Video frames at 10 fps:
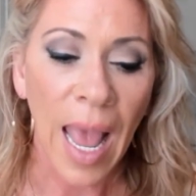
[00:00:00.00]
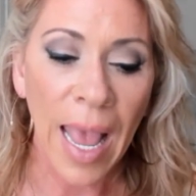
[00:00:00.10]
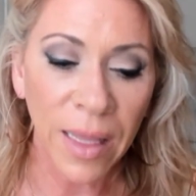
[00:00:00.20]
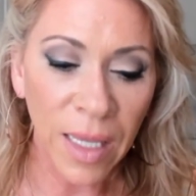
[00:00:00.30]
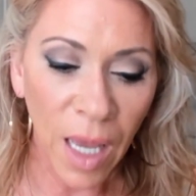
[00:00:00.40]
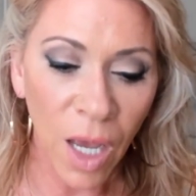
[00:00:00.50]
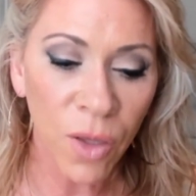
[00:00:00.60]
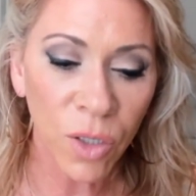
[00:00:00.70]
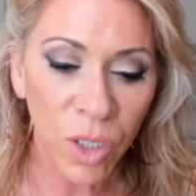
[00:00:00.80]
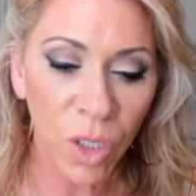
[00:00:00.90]
and the
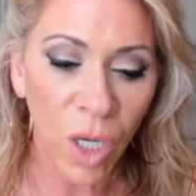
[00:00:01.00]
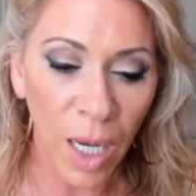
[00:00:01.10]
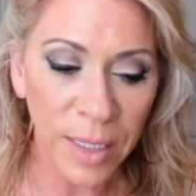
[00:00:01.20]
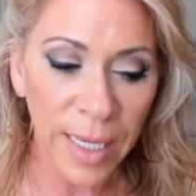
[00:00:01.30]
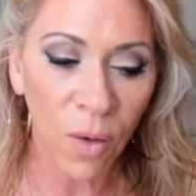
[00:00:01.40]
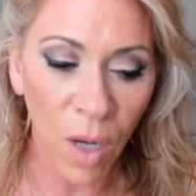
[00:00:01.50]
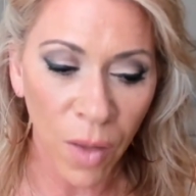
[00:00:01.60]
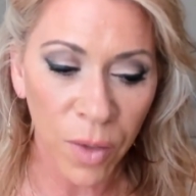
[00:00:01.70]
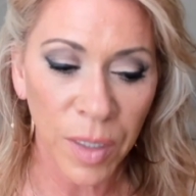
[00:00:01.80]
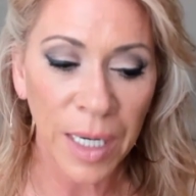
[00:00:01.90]
others got down on
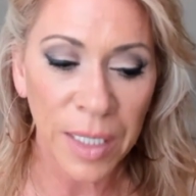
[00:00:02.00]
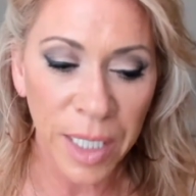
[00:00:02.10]
their knees